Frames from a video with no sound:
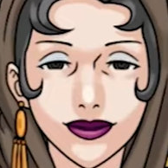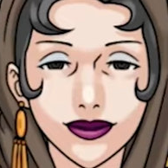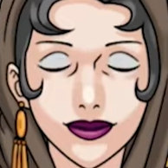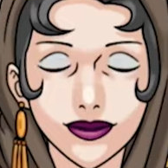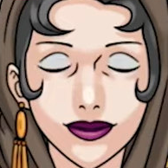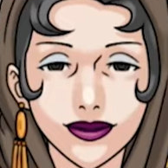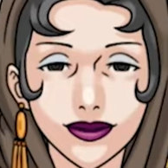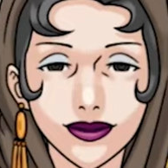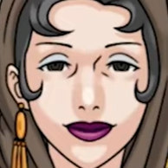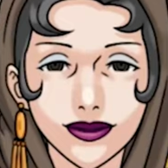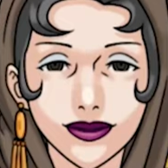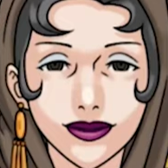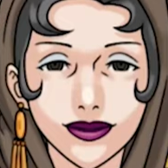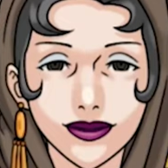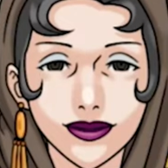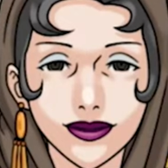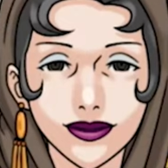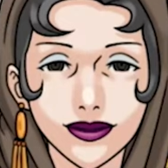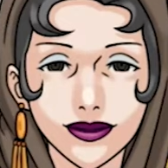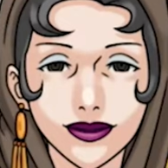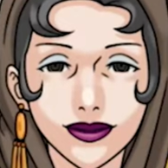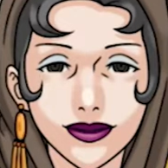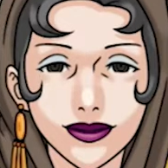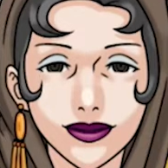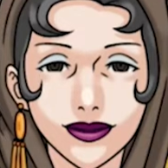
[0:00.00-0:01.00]
Yes.
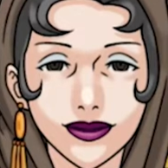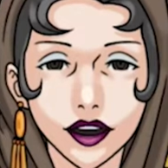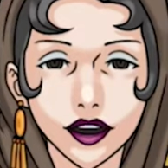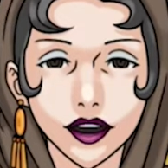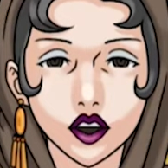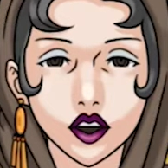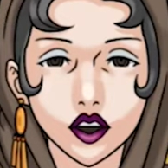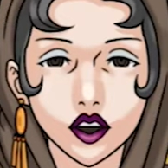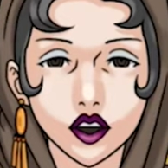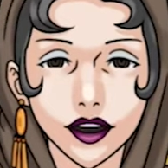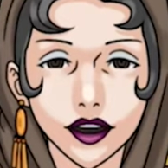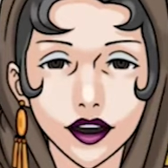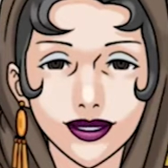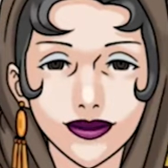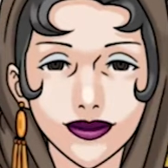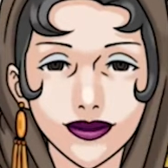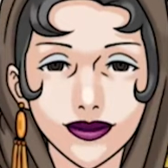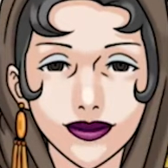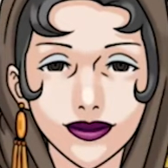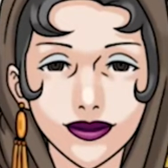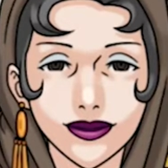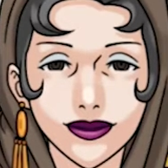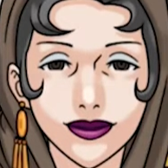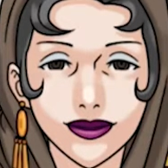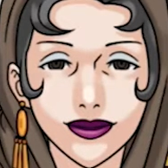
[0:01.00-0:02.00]

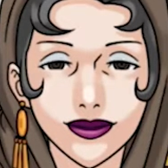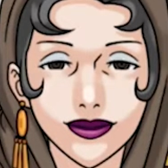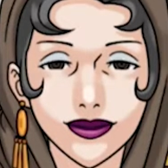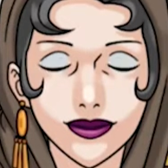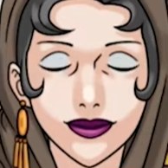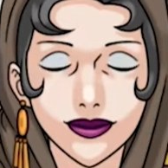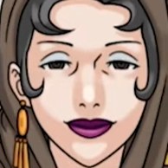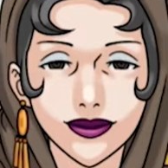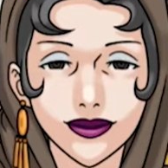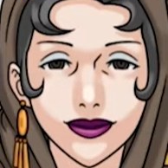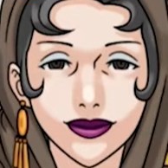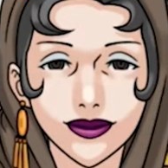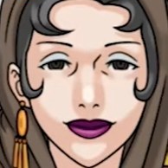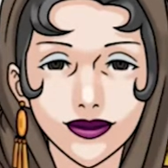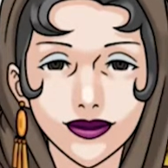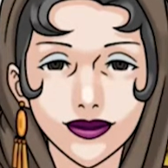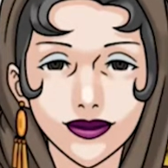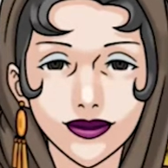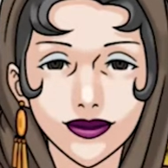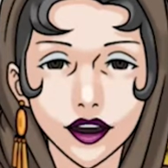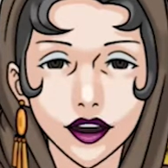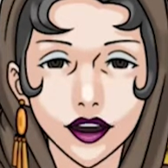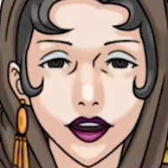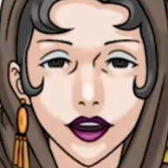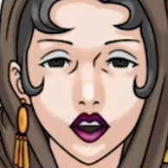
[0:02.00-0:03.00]
I am guilty.
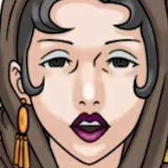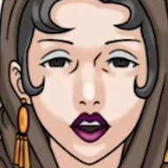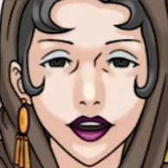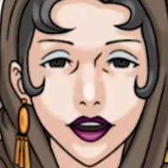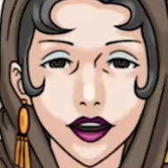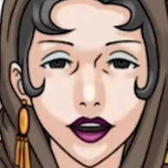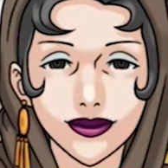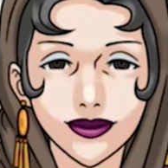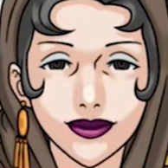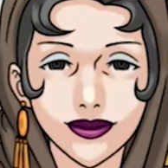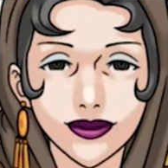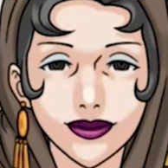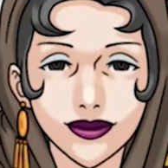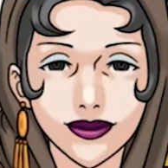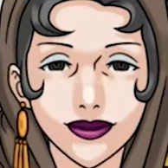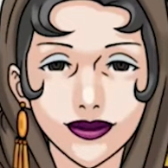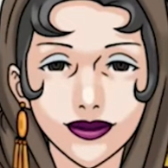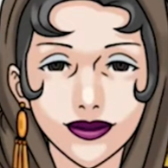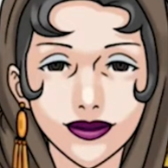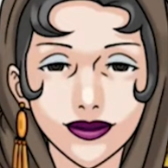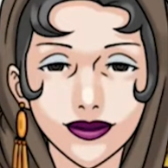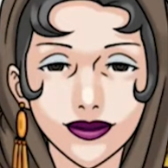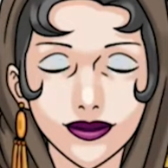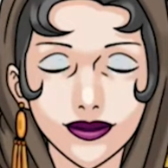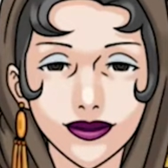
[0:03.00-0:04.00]
It
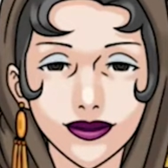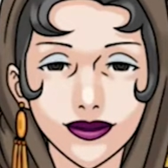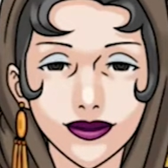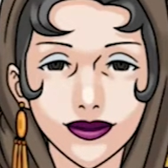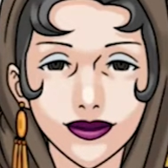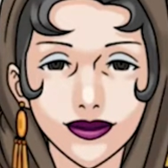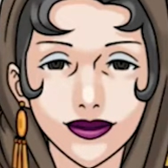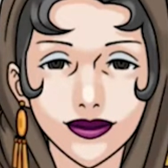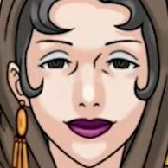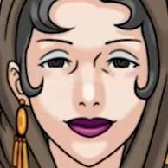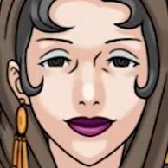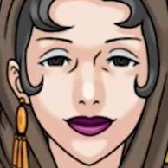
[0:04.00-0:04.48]
was me.